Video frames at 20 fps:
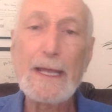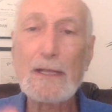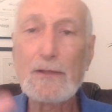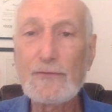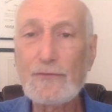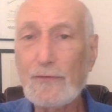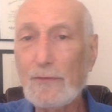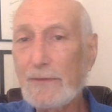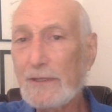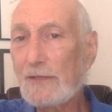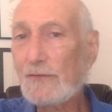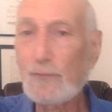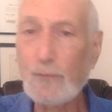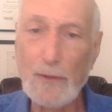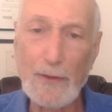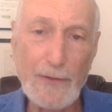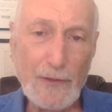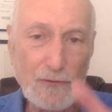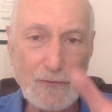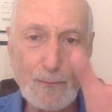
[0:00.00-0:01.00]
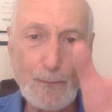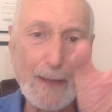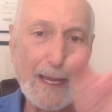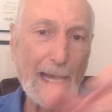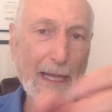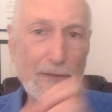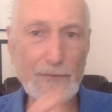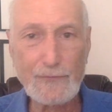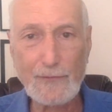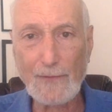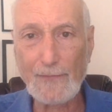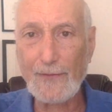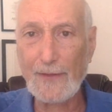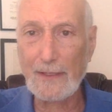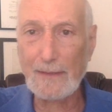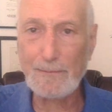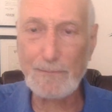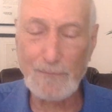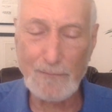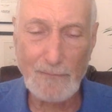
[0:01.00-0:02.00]
And so each one of these bats that
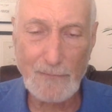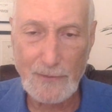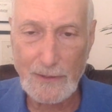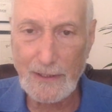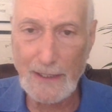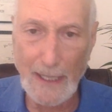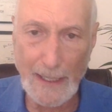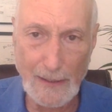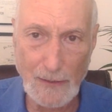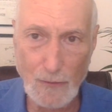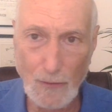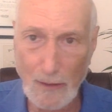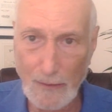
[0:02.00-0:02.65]
they yank